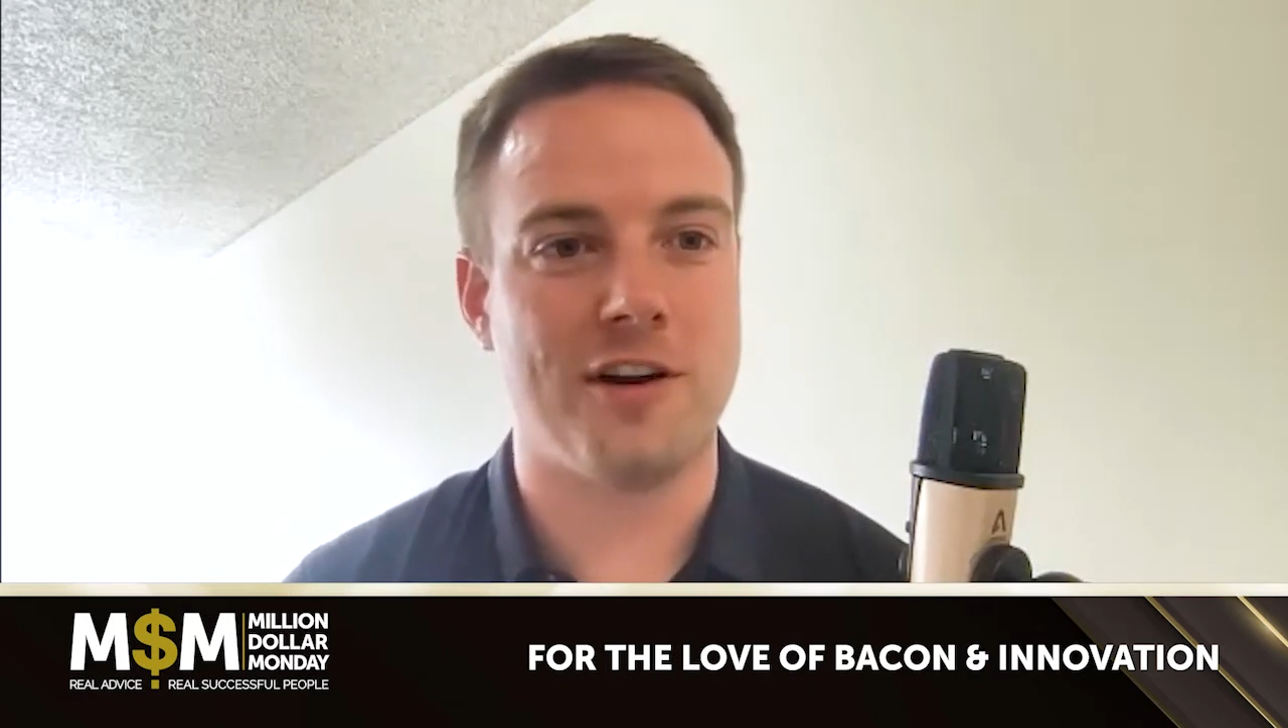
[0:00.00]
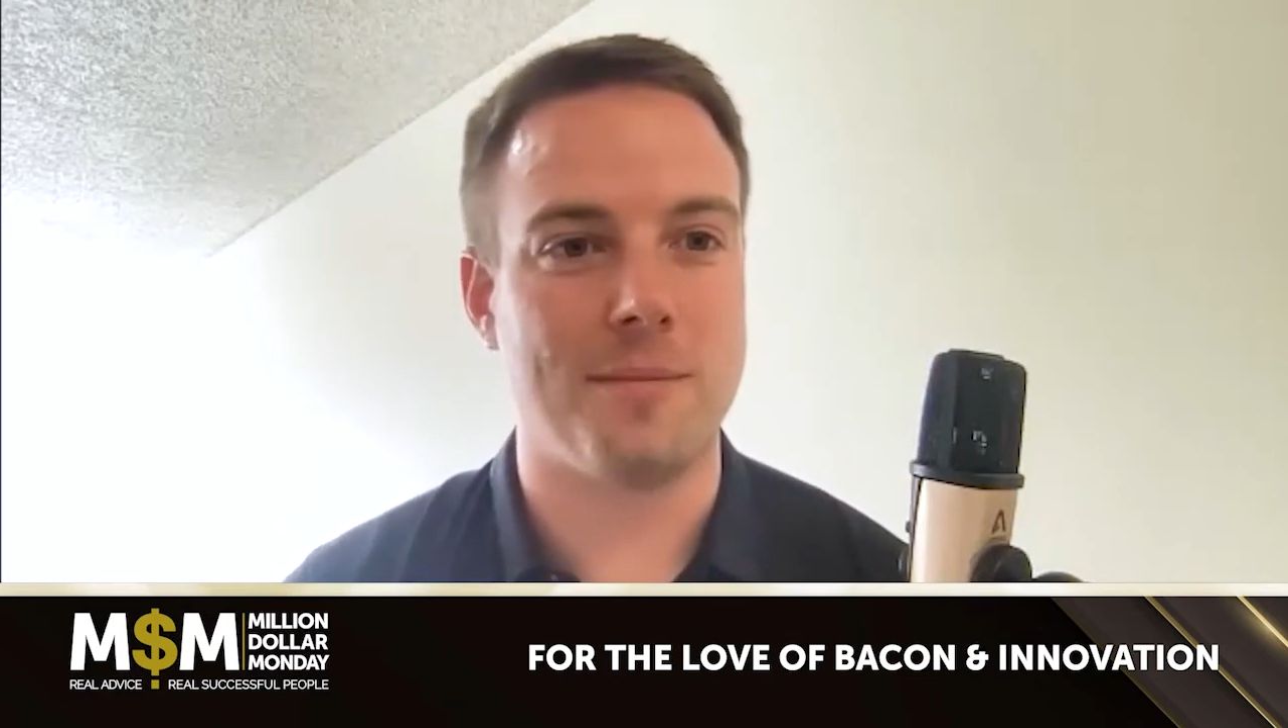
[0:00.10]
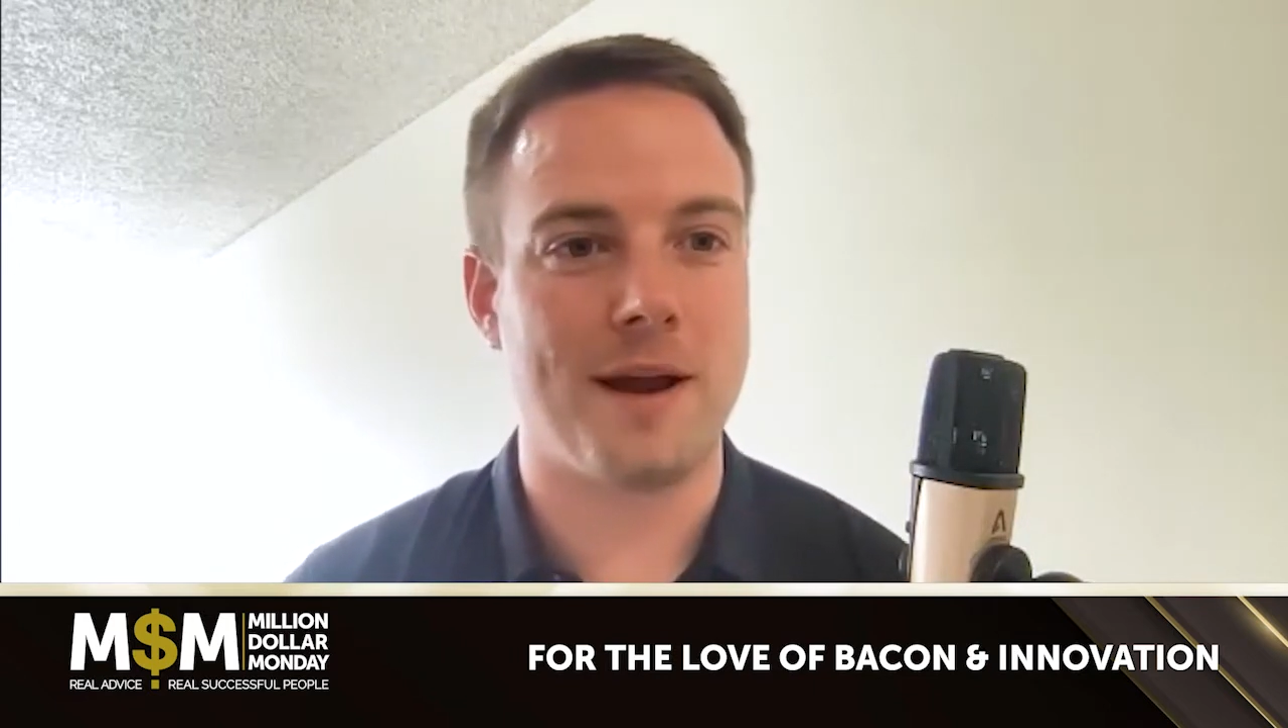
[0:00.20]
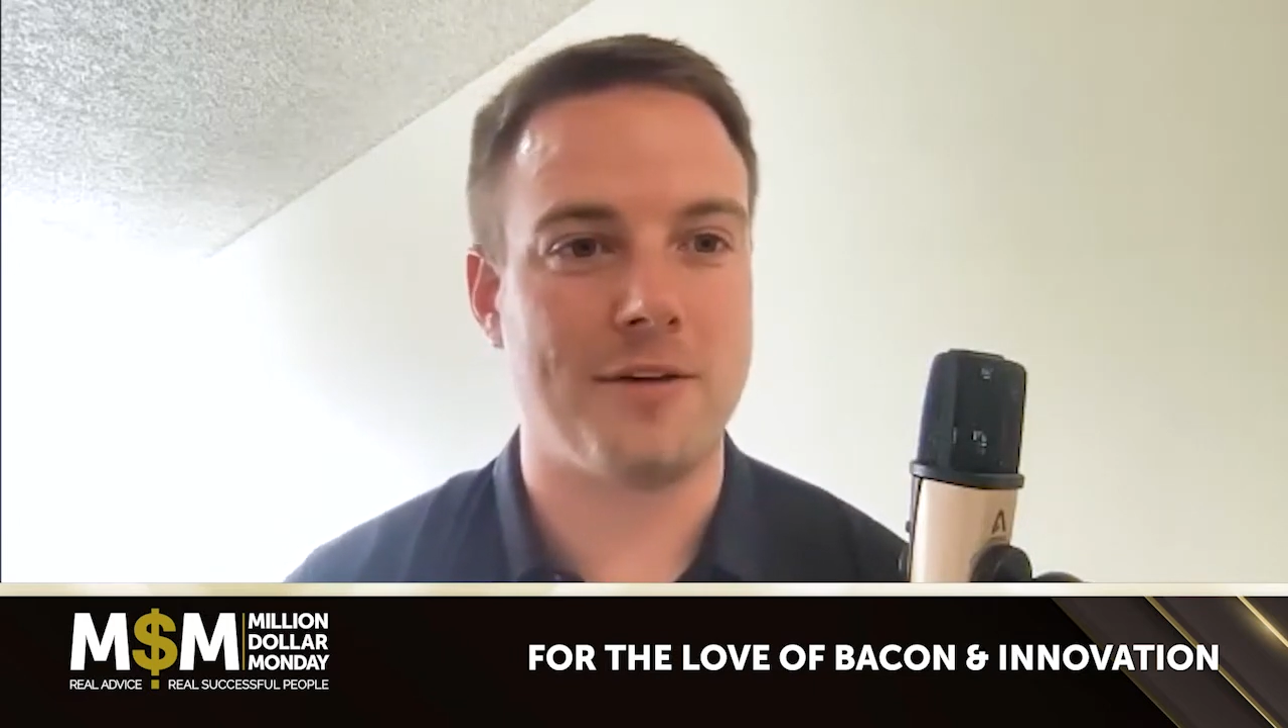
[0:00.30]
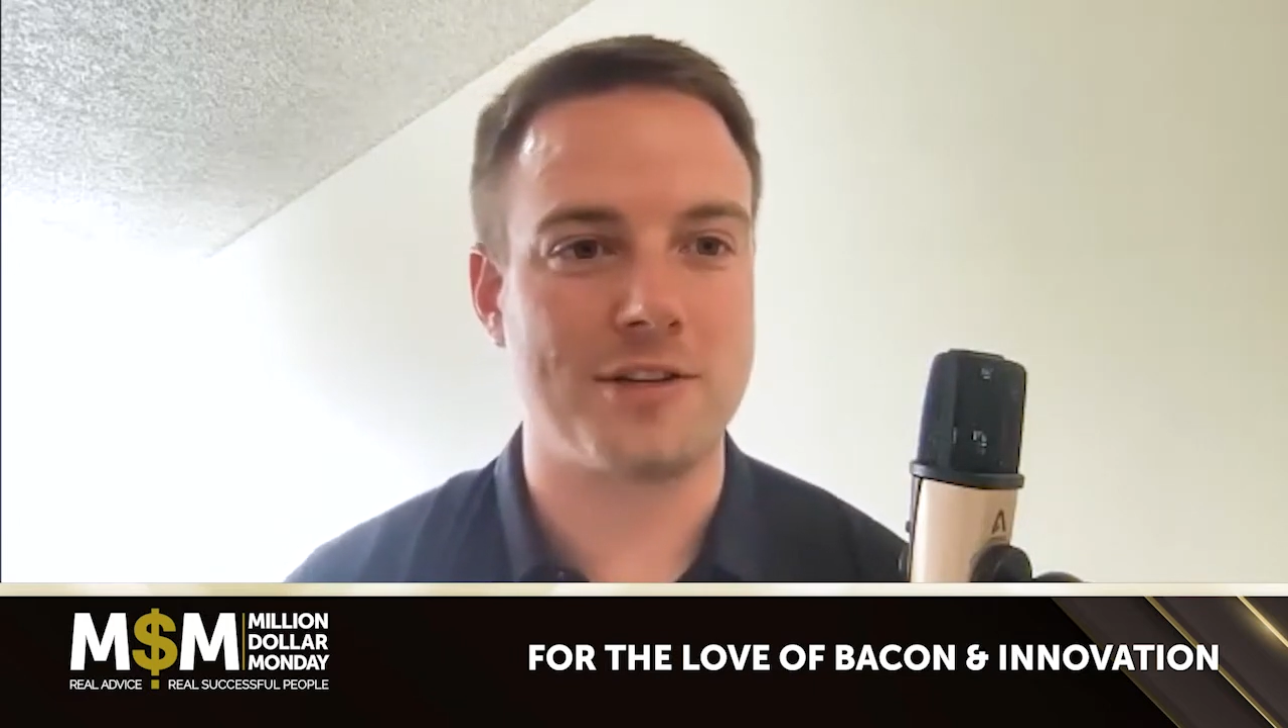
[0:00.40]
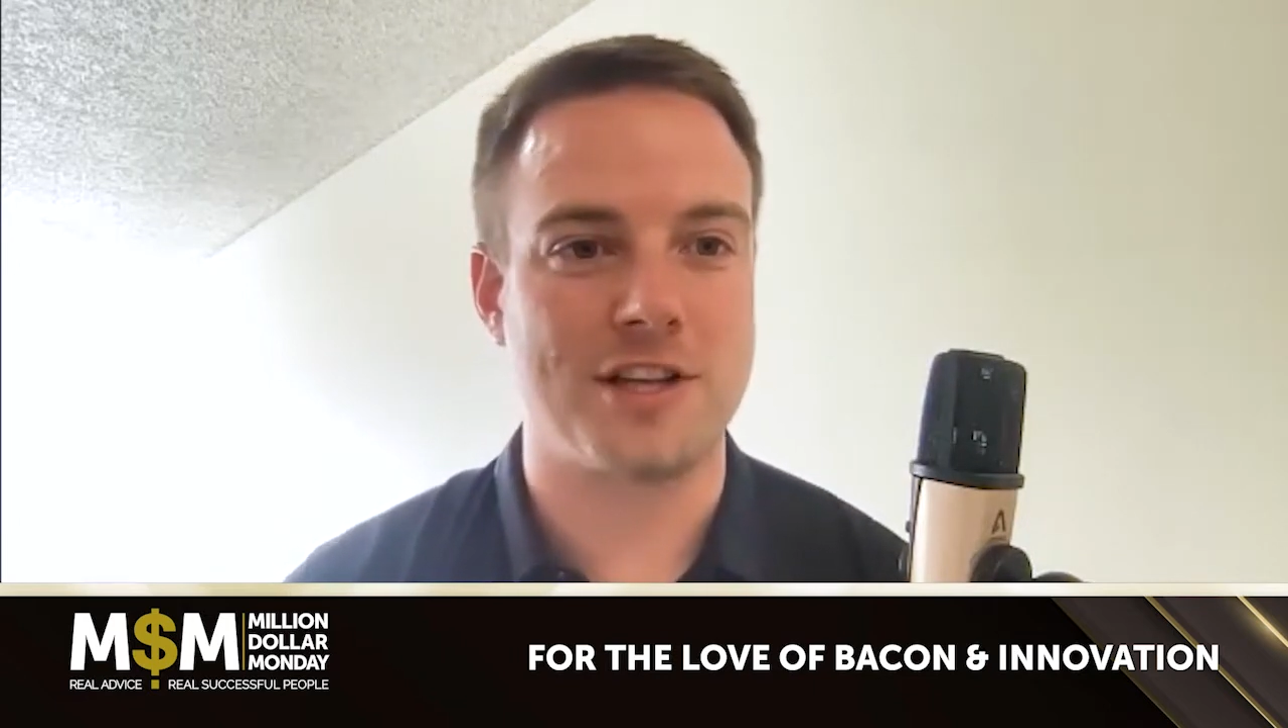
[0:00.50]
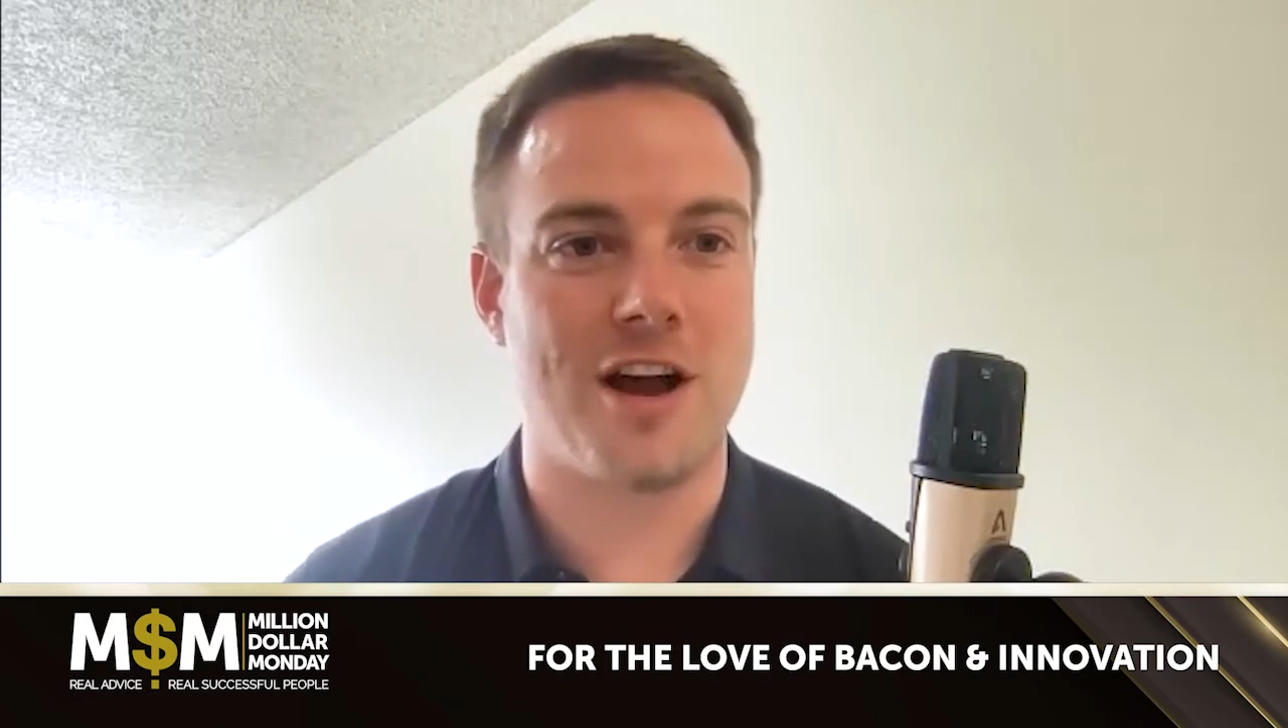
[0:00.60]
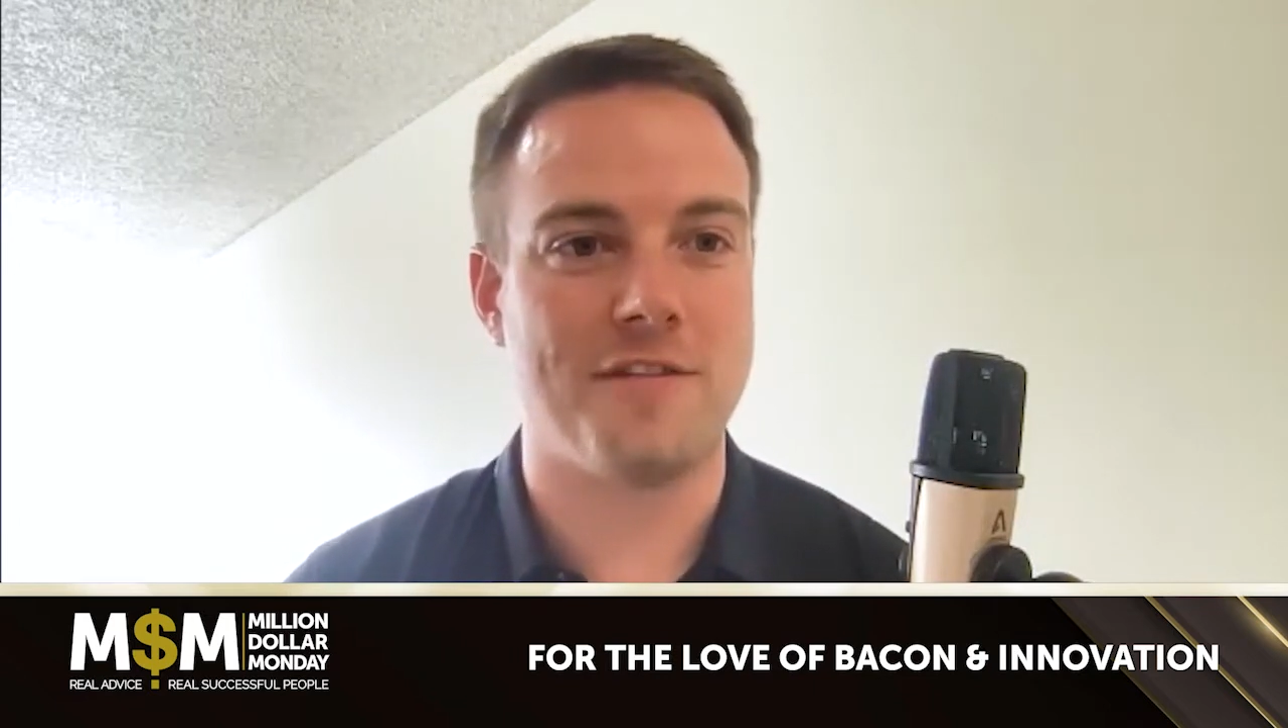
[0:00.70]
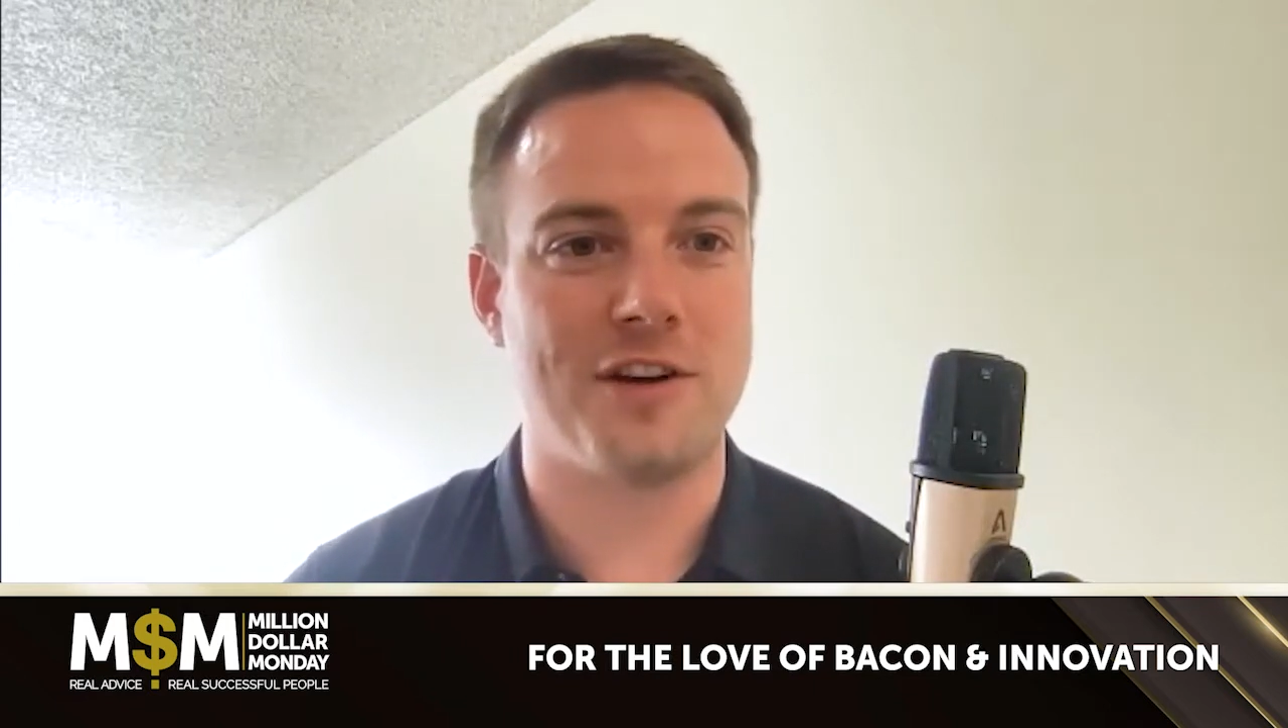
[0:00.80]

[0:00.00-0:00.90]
and Microsoft